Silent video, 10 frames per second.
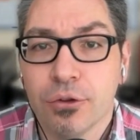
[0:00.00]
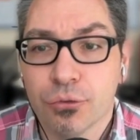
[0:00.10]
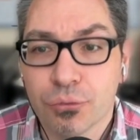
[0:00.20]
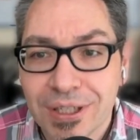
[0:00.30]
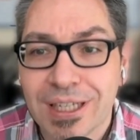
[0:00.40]
The
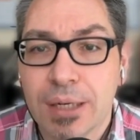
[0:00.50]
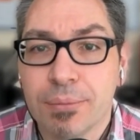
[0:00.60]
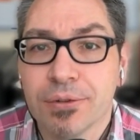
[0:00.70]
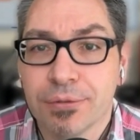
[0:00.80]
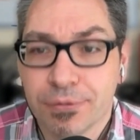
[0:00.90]

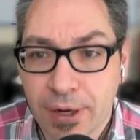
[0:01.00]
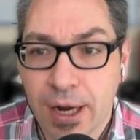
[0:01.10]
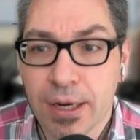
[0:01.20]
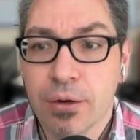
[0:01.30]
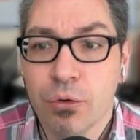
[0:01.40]
renamed
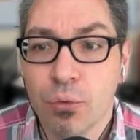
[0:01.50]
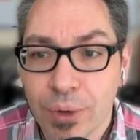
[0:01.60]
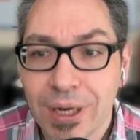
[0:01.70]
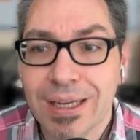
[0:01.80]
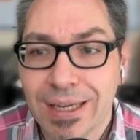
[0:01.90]
file
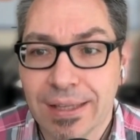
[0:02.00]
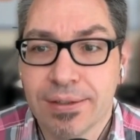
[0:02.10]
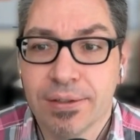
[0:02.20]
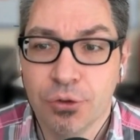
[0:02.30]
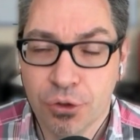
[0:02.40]
will
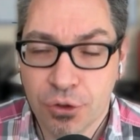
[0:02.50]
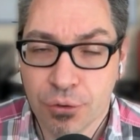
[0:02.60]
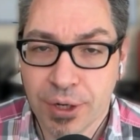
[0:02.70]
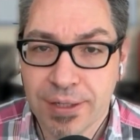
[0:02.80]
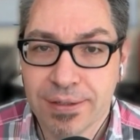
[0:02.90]
get the
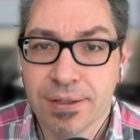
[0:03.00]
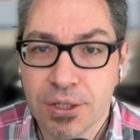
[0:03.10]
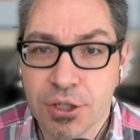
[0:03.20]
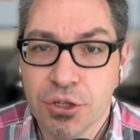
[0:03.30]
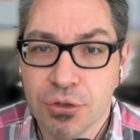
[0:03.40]
correct
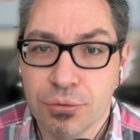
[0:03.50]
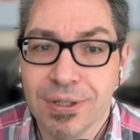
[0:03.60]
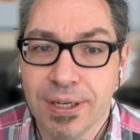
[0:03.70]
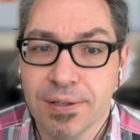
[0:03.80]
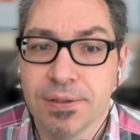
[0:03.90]
issue
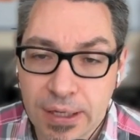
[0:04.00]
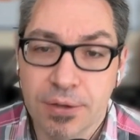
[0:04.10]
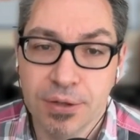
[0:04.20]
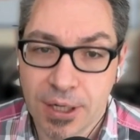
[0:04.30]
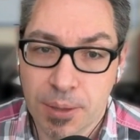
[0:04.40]
date
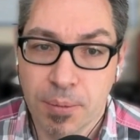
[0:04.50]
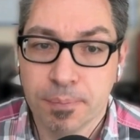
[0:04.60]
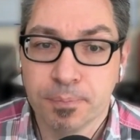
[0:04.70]
in the name.